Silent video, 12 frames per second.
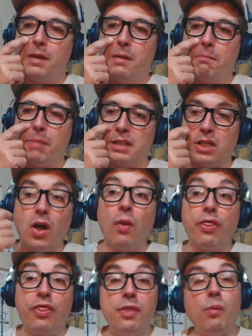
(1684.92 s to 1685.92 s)
But, you
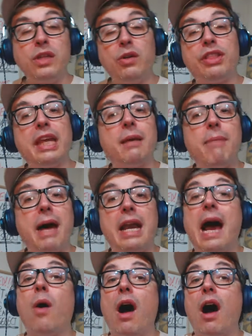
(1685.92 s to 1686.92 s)
know, when you think about
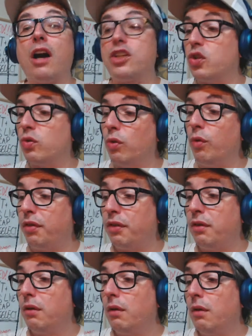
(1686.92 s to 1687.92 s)
how R-Truth,
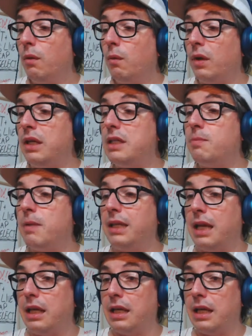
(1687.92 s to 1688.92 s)
when he's been
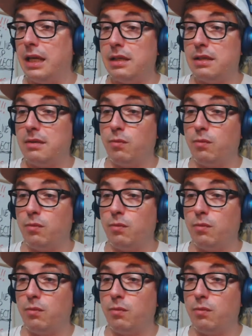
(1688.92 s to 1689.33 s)
getting